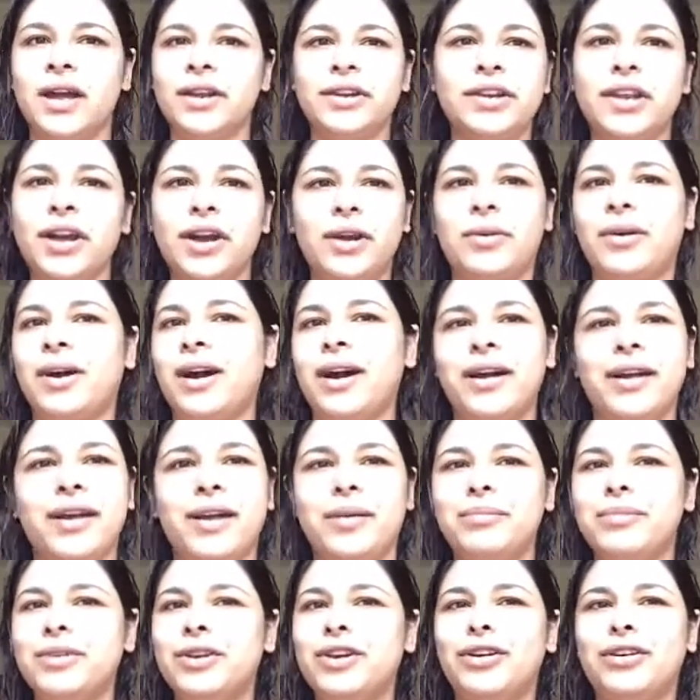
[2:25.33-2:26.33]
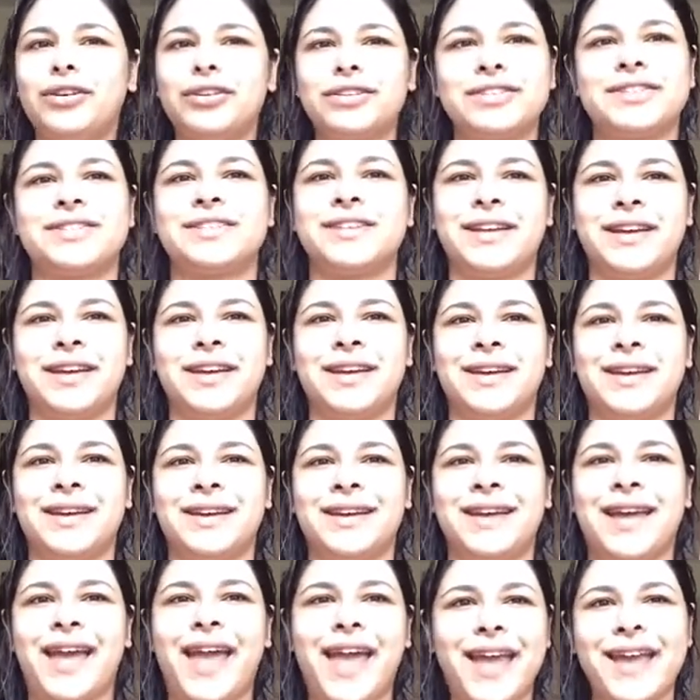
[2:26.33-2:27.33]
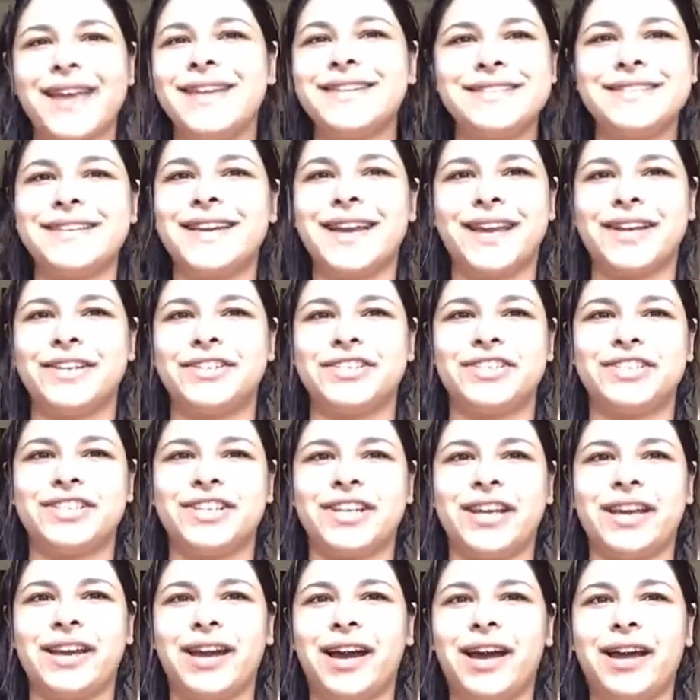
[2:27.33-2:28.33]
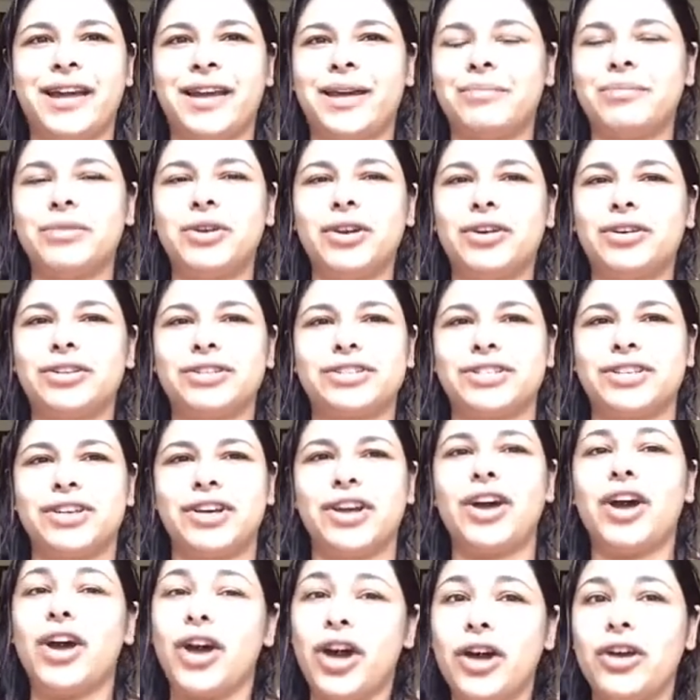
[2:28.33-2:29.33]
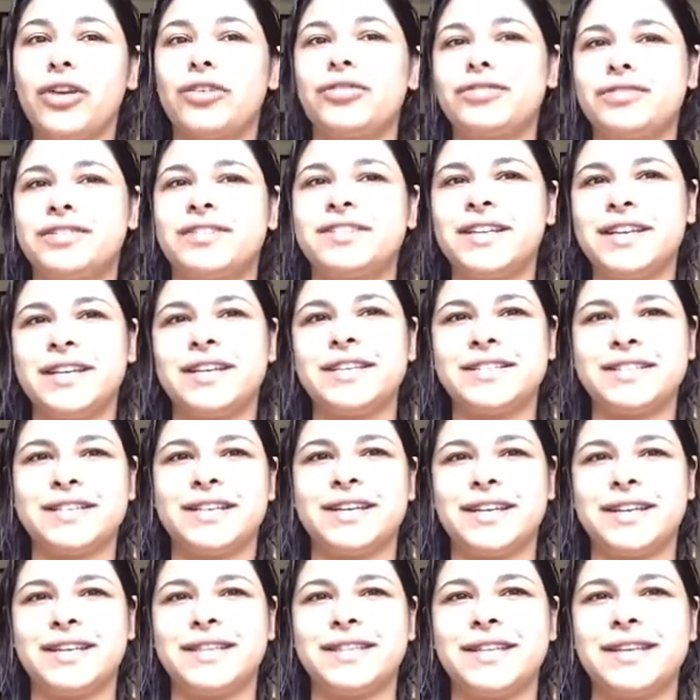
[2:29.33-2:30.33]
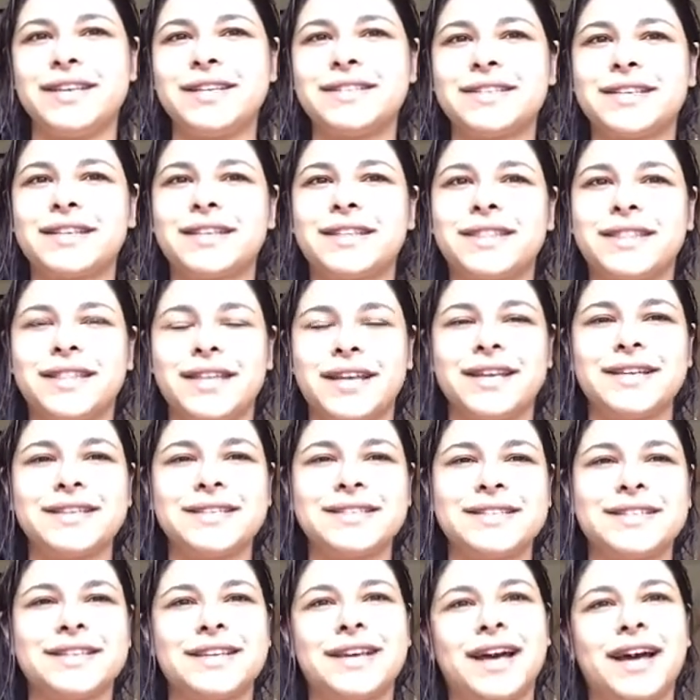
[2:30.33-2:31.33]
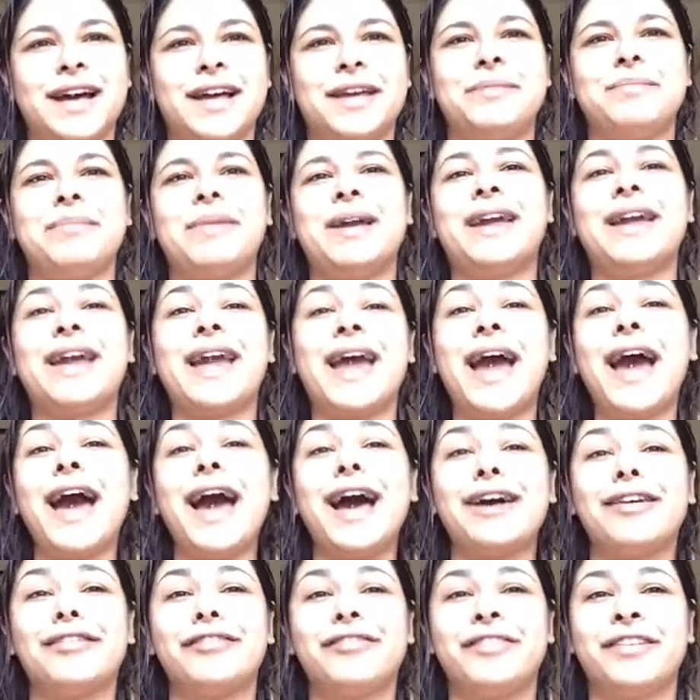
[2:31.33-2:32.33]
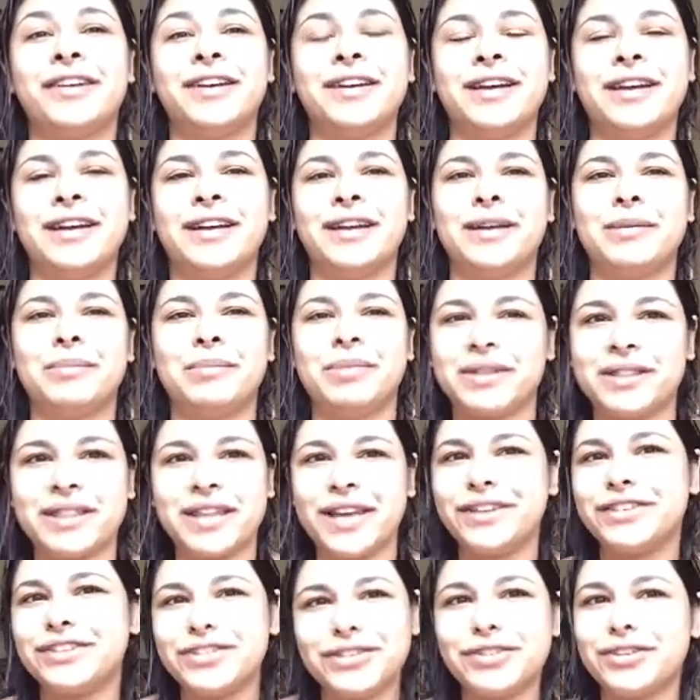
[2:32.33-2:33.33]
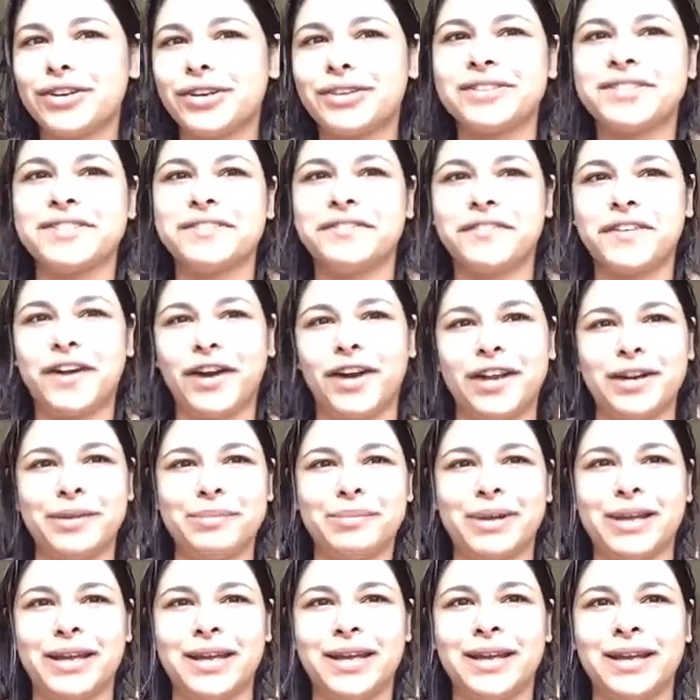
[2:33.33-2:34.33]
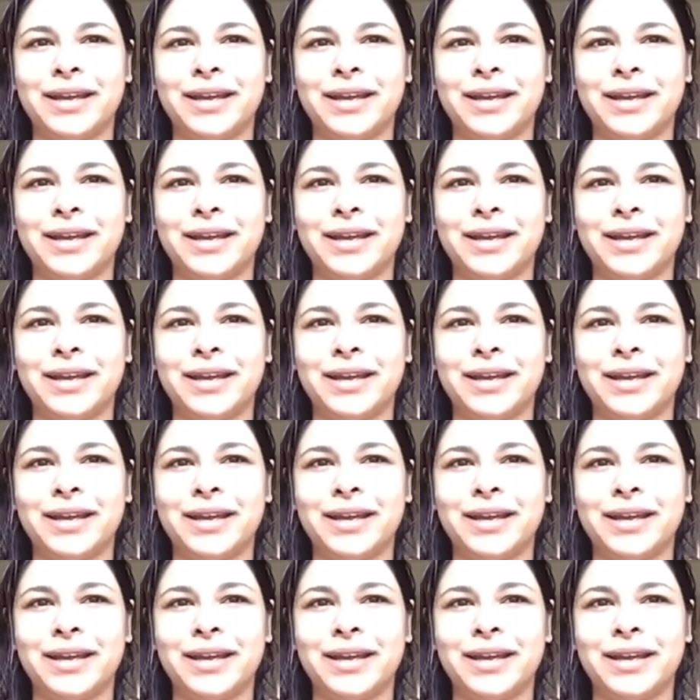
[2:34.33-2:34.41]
No, I am not ADHD. I am not OCD. These are things that I may have, but they do not define me.